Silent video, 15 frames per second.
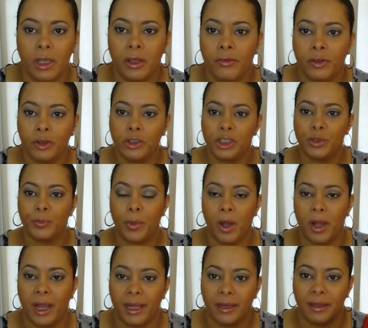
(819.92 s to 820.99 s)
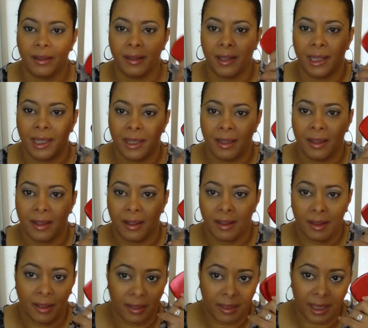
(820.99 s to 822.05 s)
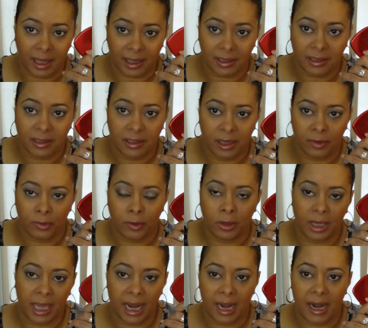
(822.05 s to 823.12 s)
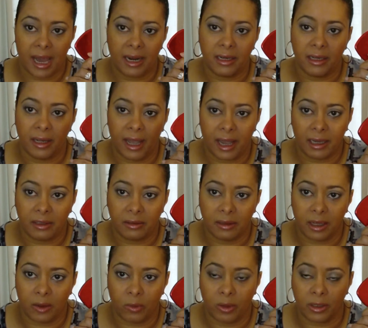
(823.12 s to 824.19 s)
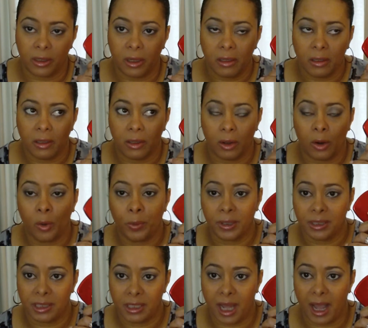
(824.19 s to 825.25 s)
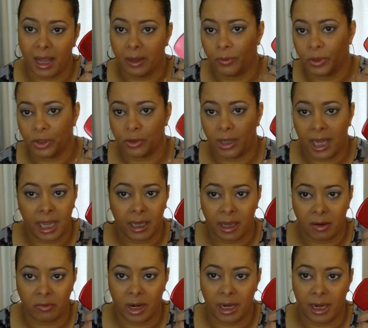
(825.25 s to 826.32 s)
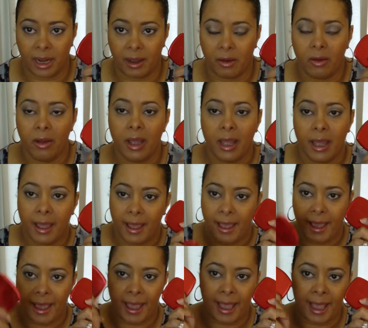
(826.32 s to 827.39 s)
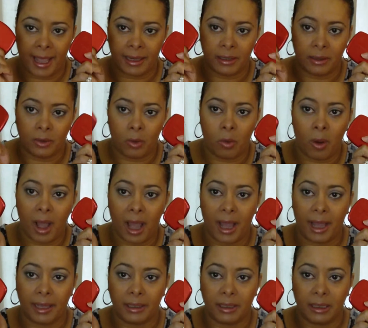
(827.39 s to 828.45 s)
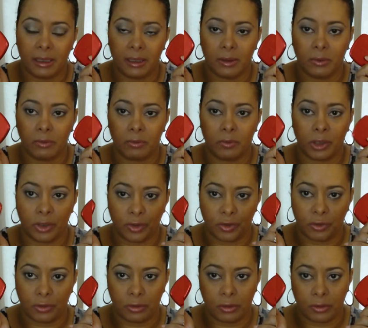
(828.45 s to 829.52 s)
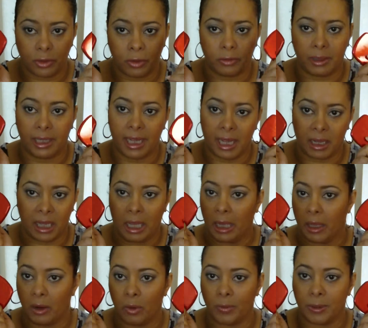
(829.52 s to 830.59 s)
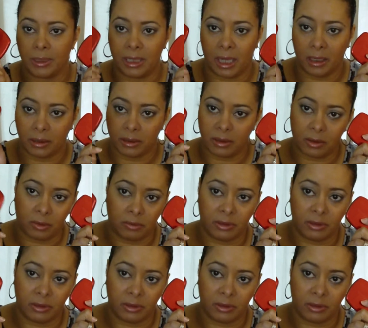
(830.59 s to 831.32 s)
If you just bought this, if you could get it out, out on open stock, which you can't get right now, and the quad, which you certainly can't get open stock because it's